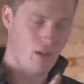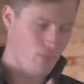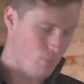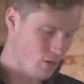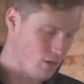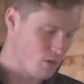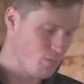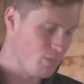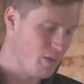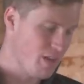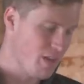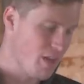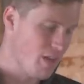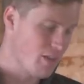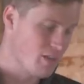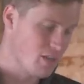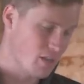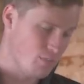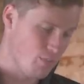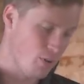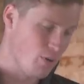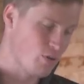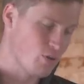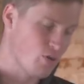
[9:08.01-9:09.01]
must be
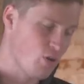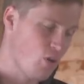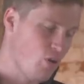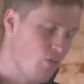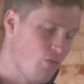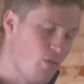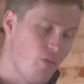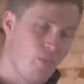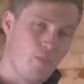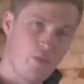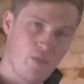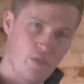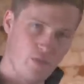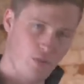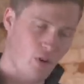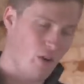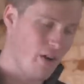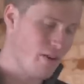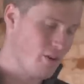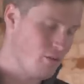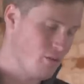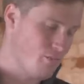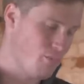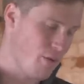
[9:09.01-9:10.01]
disposed of
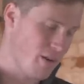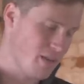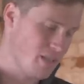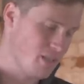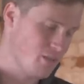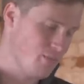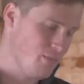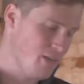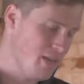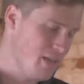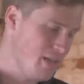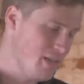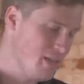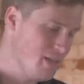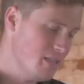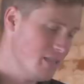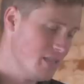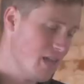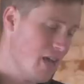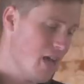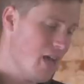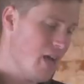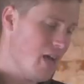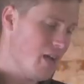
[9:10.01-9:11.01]
via good practice
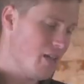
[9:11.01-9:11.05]
means.